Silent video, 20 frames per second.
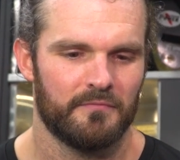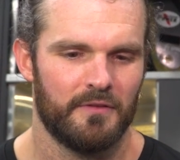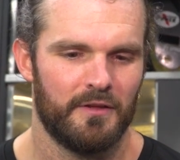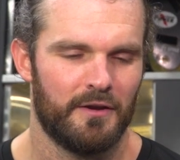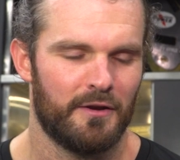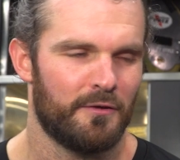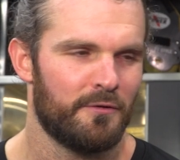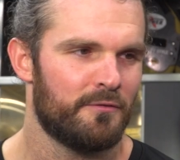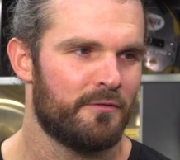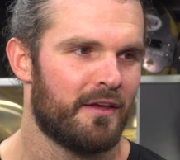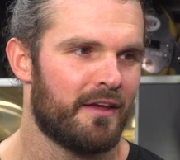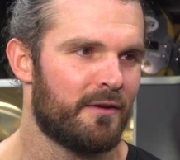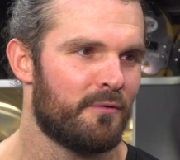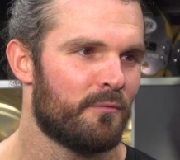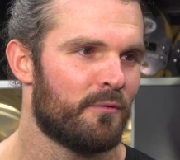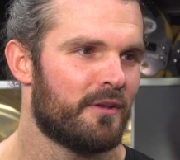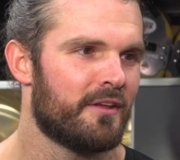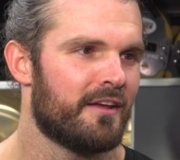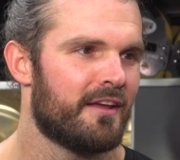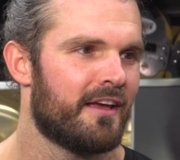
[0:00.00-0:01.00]
you know, you take
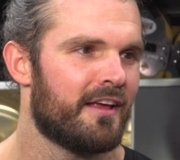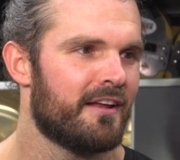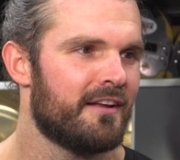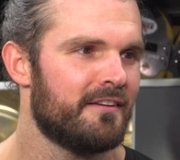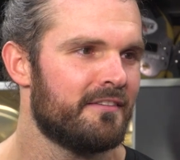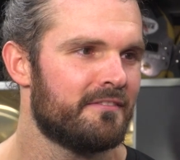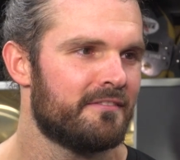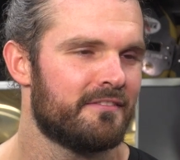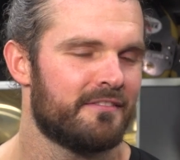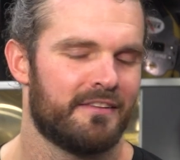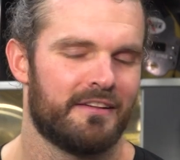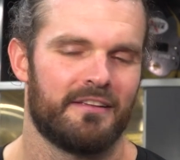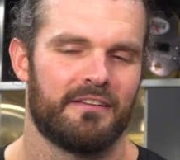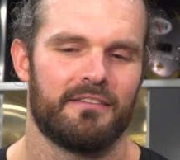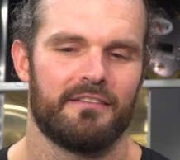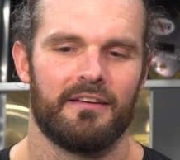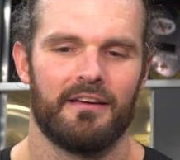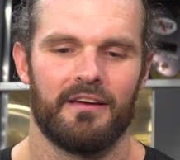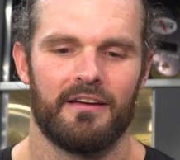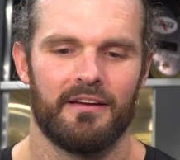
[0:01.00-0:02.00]
when you get it,
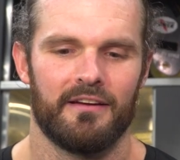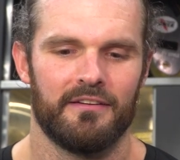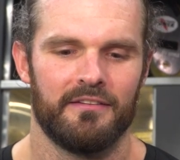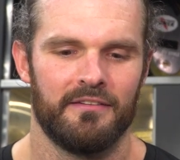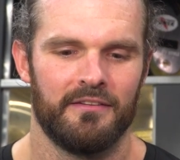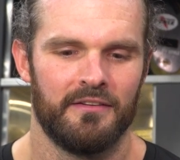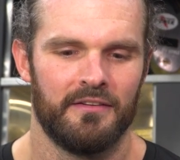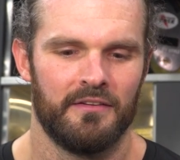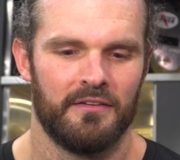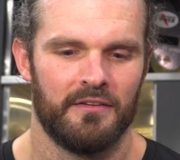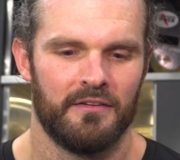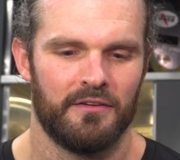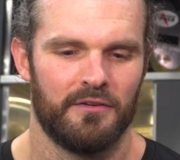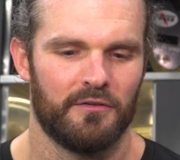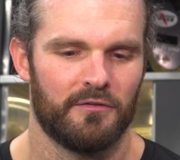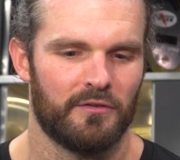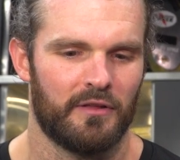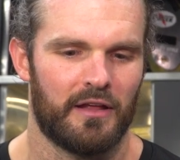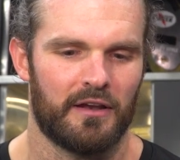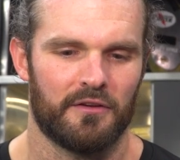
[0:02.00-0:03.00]
and uh,
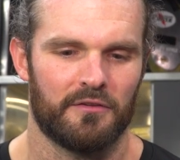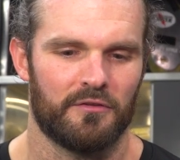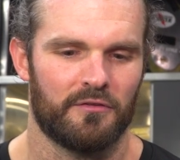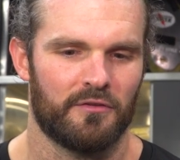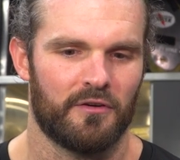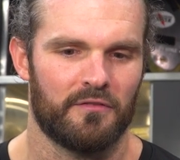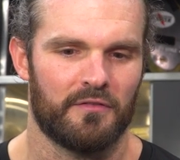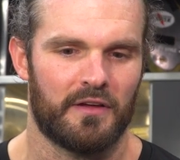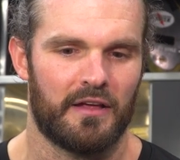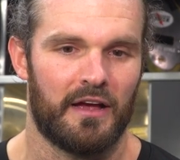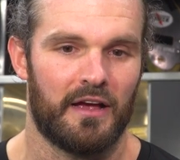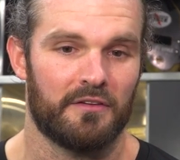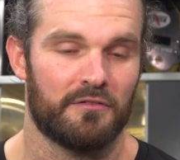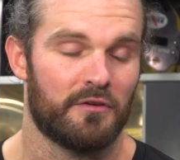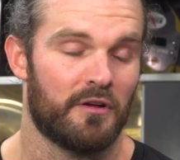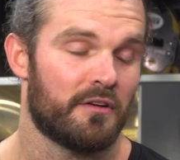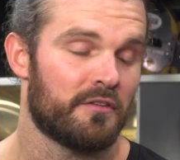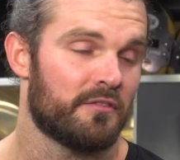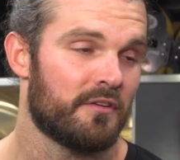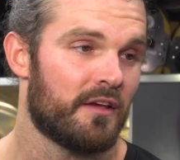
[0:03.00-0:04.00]
there's a lot of deserving guys.
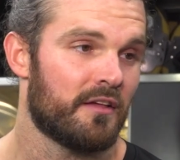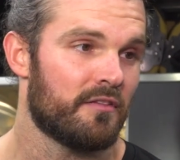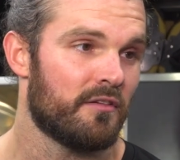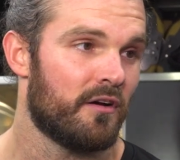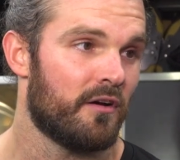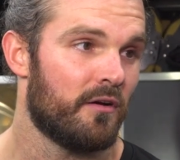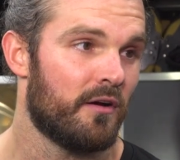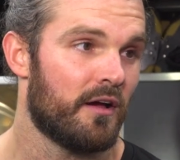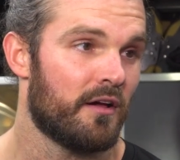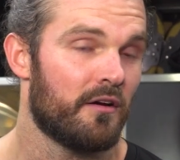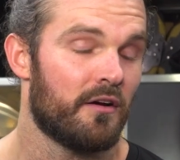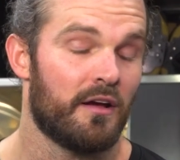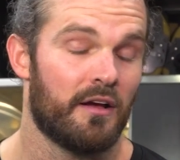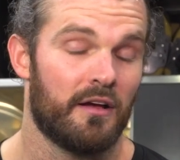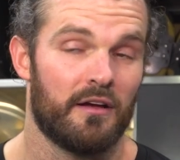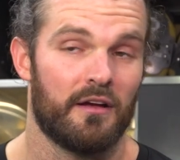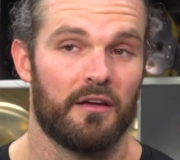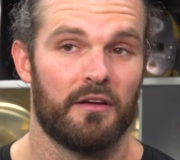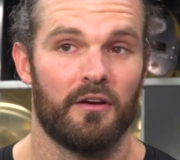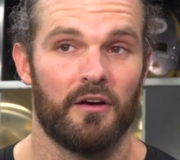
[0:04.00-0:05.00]
Honestly, I thought I,
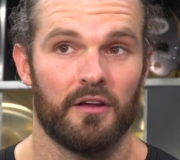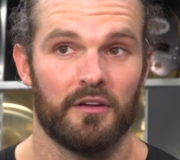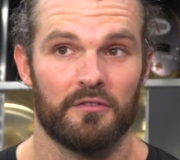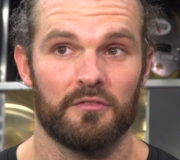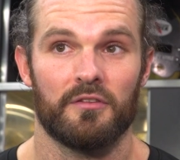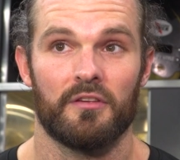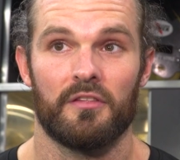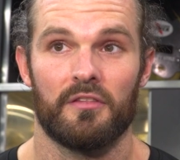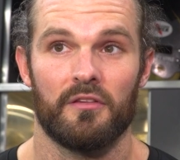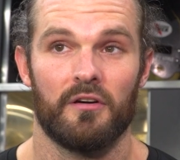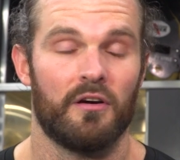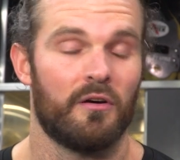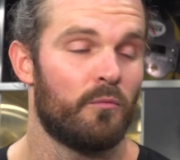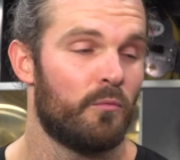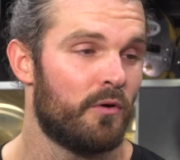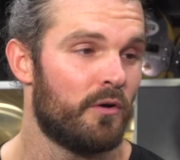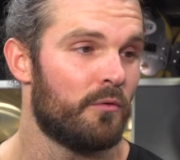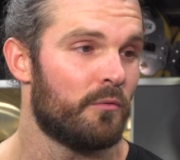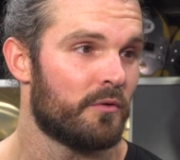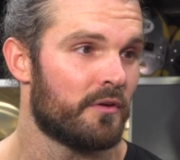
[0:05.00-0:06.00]
I honestly thought
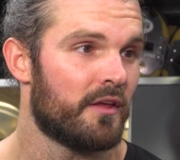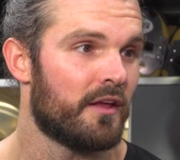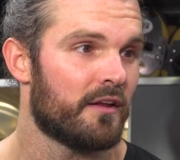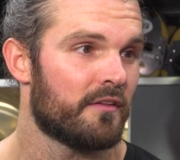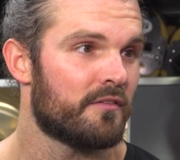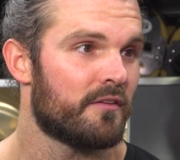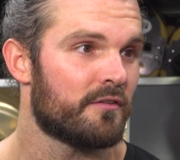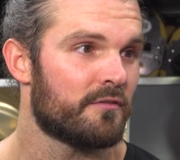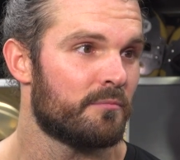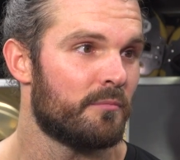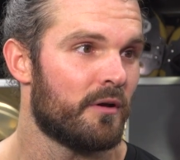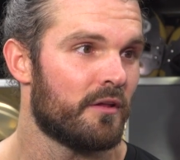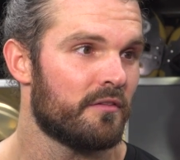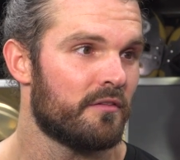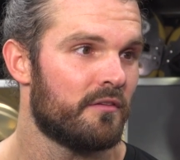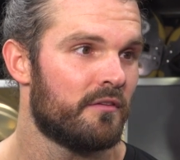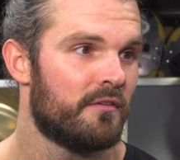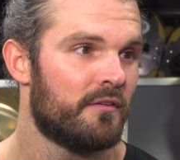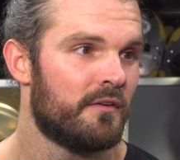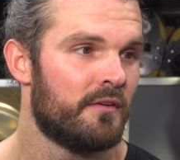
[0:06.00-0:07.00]
Wil would get it this
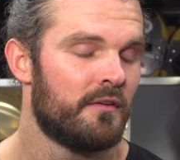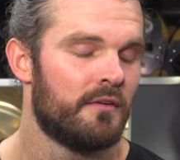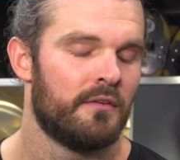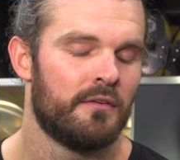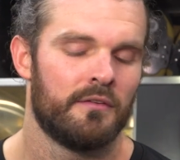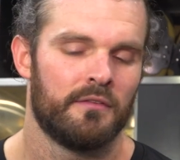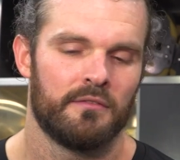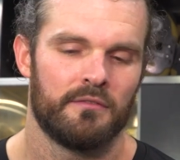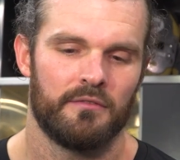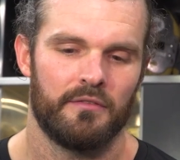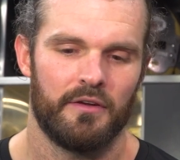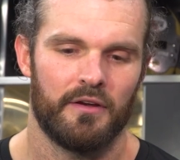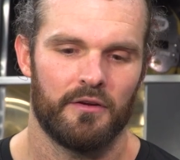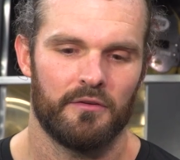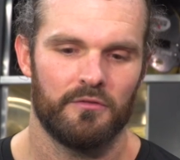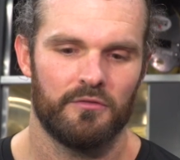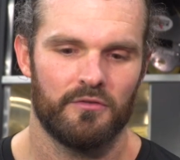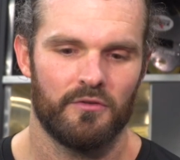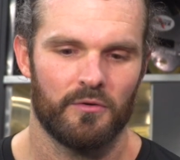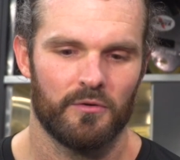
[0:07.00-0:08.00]
month. You know,
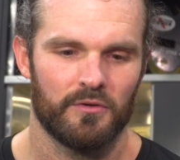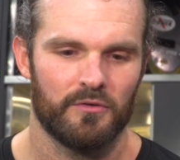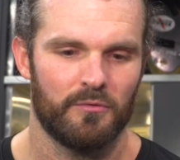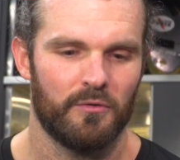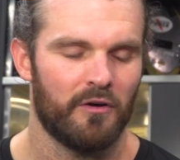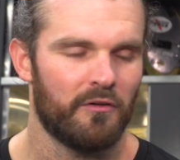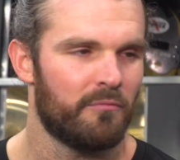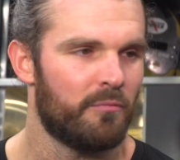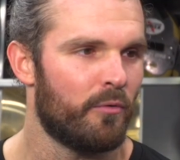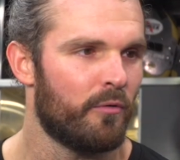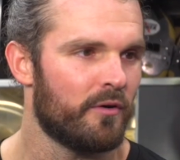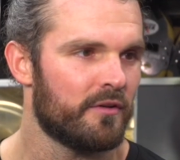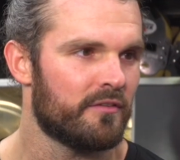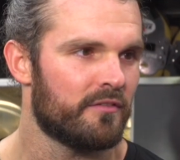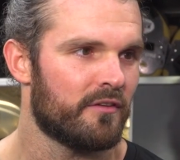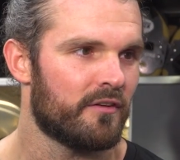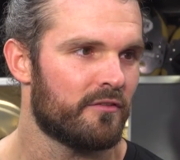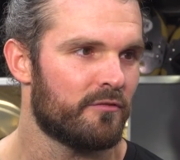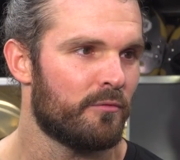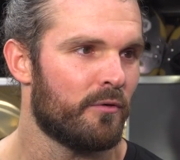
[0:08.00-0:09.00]
you scored 12
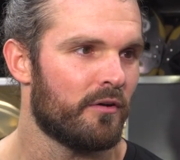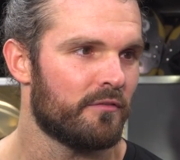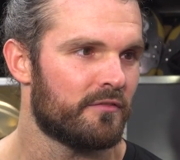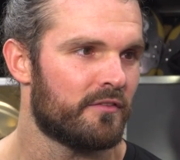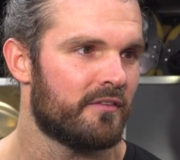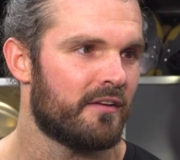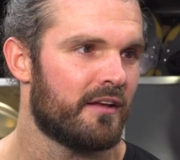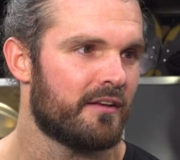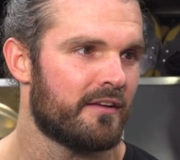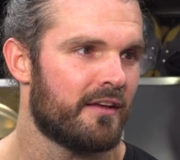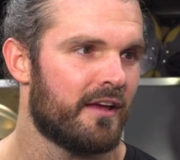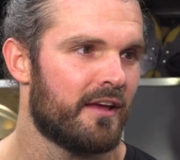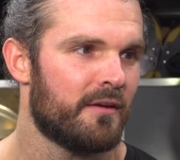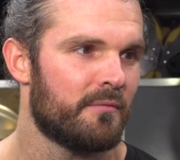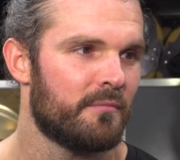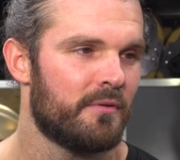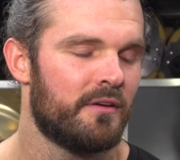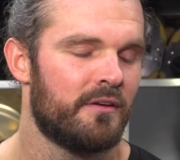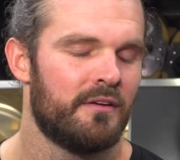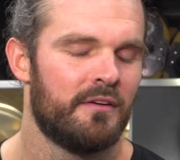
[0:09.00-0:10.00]
points in a 12 to 10
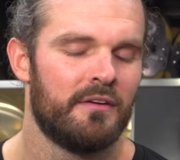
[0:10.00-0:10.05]
game